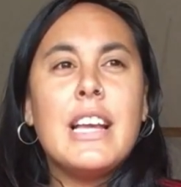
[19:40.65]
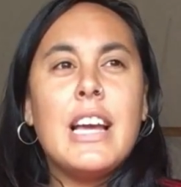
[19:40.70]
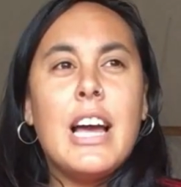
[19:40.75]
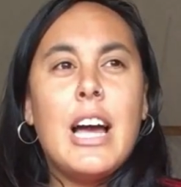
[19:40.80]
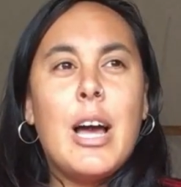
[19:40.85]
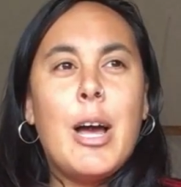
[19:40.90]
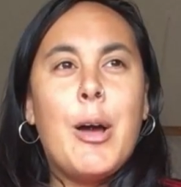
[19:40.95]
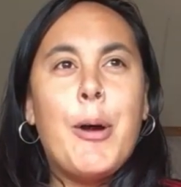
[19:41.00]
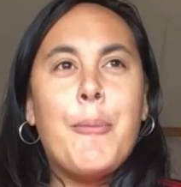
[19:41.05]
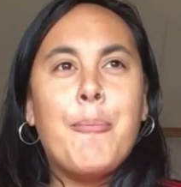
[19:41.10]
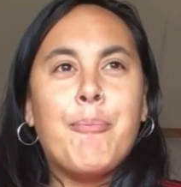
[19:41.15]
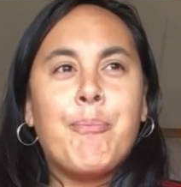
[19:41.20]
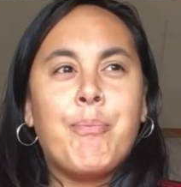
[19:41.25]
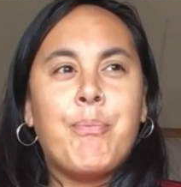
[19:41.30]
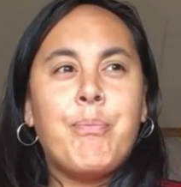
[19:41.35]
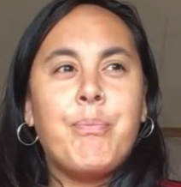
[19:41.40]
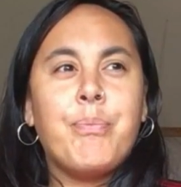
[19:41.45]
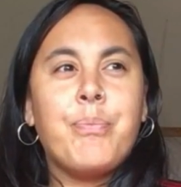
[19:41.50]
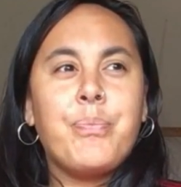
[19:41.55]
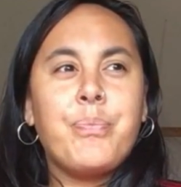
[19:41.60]

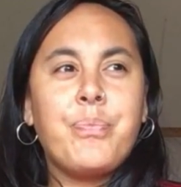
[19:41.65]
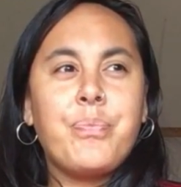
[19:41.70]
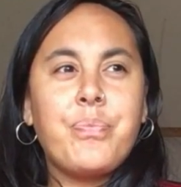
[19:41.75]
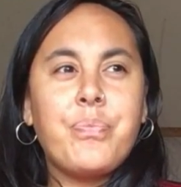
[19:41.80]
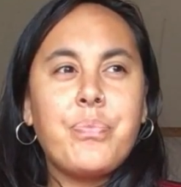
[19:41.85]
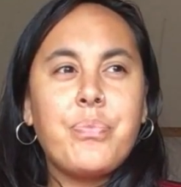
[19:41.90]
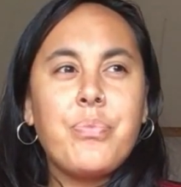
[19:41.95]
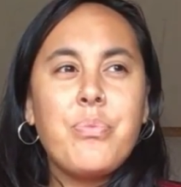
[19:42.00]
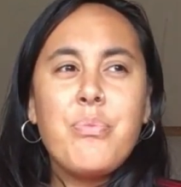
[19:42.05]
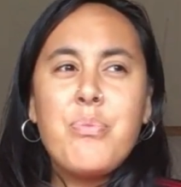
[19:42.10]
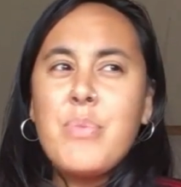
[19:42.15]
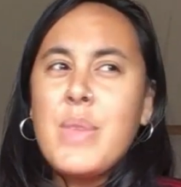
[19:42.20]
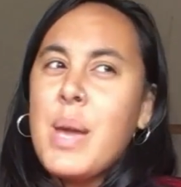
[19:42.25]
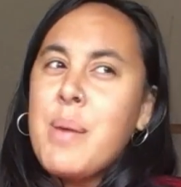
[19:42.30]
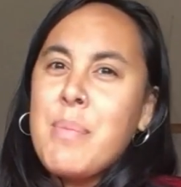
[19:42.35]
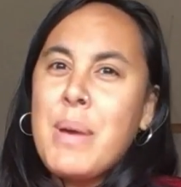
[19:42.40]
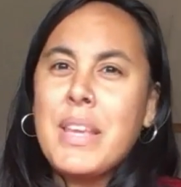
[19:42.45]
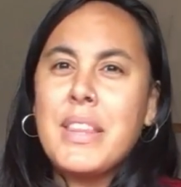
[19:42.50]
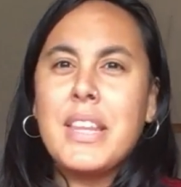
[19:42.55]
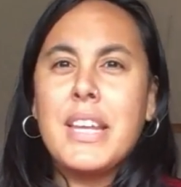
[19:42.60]

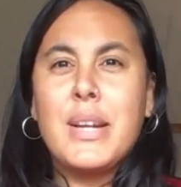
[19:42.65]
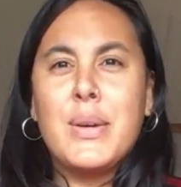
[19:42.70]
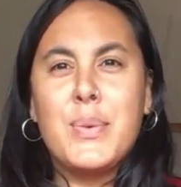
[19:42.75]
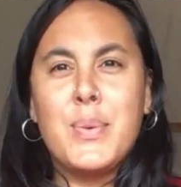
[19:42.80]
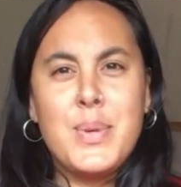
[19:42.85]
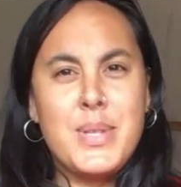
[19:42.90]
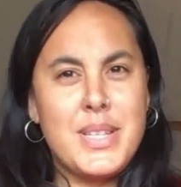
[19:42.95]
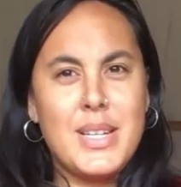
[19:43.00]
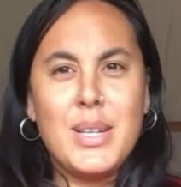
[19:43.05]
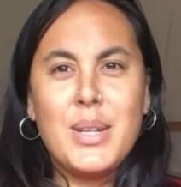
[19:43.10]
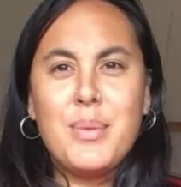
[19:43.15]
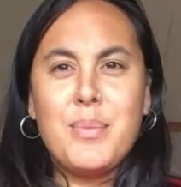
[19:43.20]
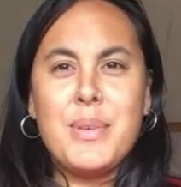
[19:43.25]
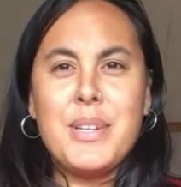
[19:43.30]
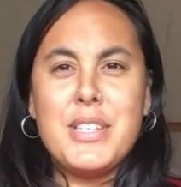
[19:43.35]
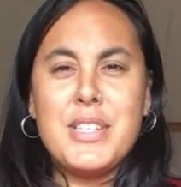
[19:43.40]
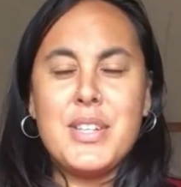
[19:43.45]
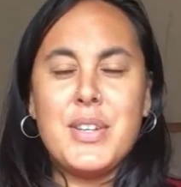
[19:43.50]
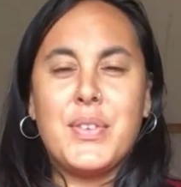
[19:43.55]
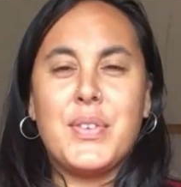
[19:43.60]
Back then it was a little
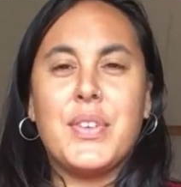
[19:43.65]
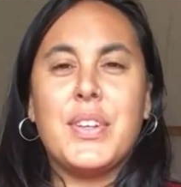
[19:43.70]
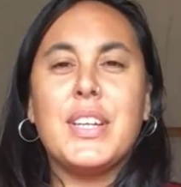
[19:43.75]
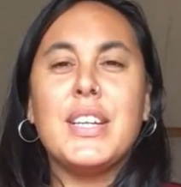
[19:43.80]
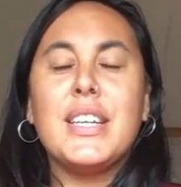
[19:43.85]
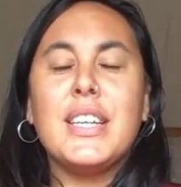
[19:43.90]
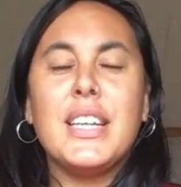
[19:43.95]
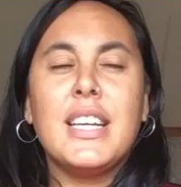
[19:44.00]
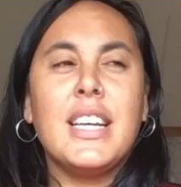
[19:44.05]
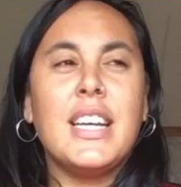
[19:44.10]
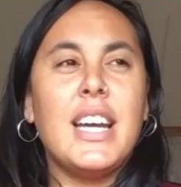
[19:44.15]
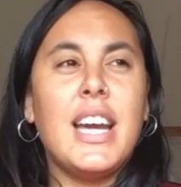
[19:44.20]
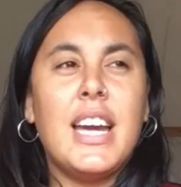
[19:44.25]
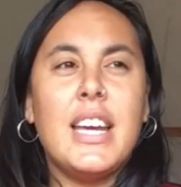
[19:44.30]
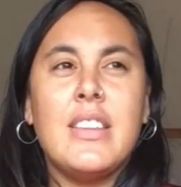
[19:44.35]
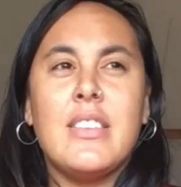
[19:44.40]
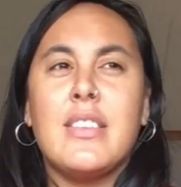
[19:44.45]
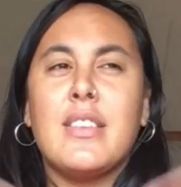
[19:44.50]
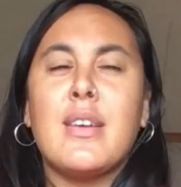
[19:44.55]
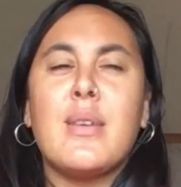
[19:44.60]
bit different,
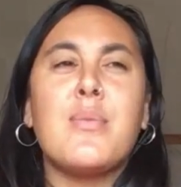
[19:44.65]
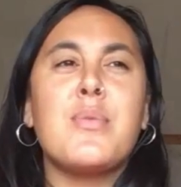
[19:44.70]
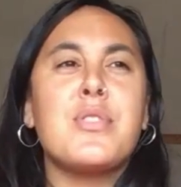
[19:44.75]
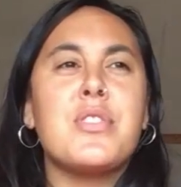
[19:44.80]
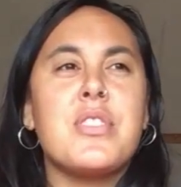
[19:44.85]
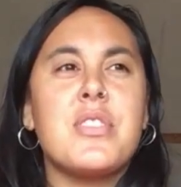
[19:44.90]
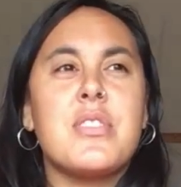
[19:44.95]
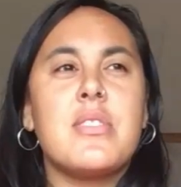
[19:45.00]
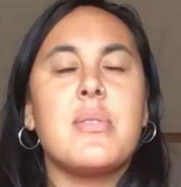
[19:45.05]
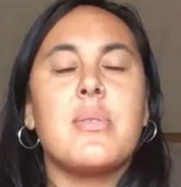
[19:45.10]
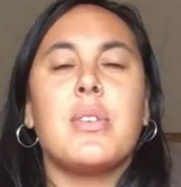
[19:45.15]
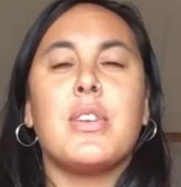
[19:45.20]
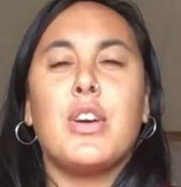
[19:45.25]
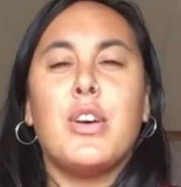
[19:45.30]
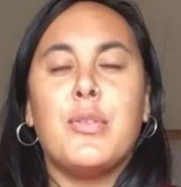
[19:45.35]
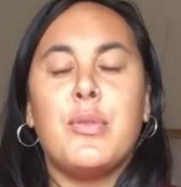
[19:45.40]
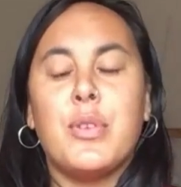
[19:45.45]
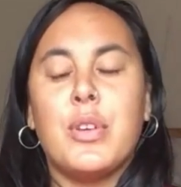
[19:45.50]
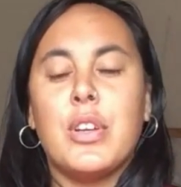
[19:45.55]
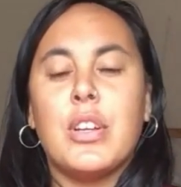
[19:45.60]
and they would just do a
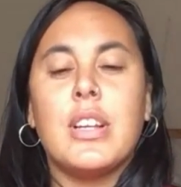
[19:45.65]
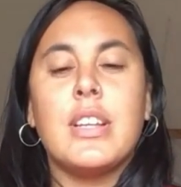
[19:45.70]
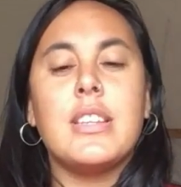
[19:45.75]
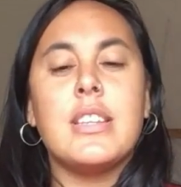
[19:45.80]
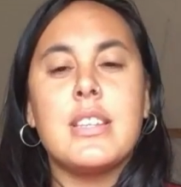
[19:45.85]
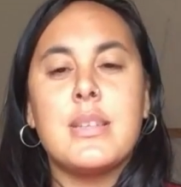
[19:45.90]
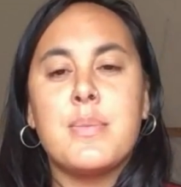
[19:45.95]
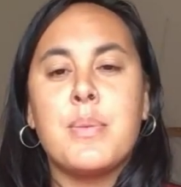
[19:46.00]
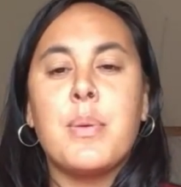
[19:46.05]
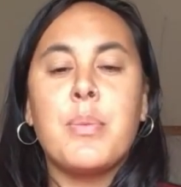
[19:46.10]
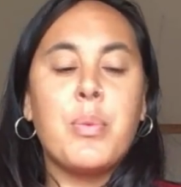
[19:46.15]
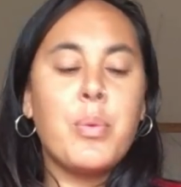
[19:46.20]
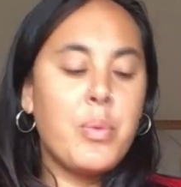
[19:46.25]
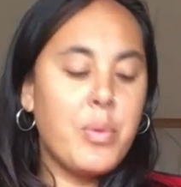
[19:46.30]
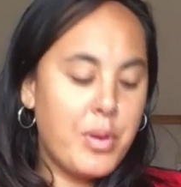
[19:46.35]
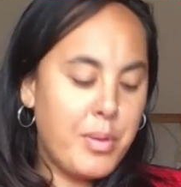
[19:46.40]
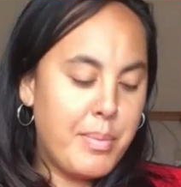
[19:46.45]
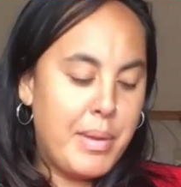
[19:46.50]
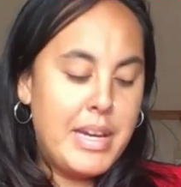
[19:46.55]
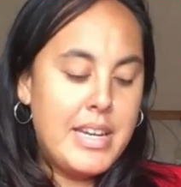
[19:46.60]
lot for you. Like, these people
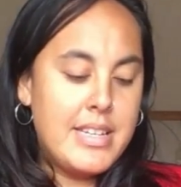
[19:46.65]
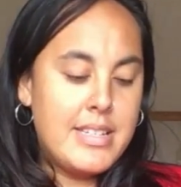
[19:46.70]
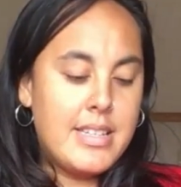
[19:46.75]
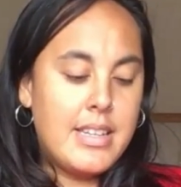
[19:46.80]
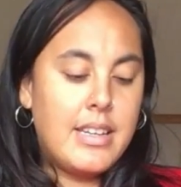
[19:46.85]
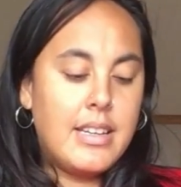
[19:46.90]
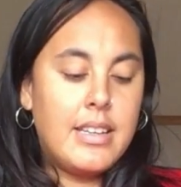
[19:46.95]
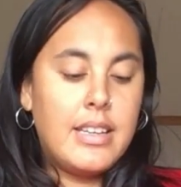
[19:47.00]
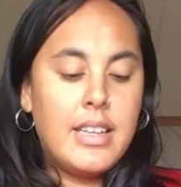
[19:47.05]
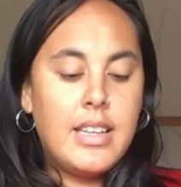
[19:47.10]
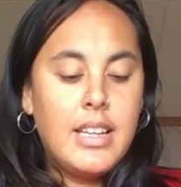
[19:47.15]
were amazing.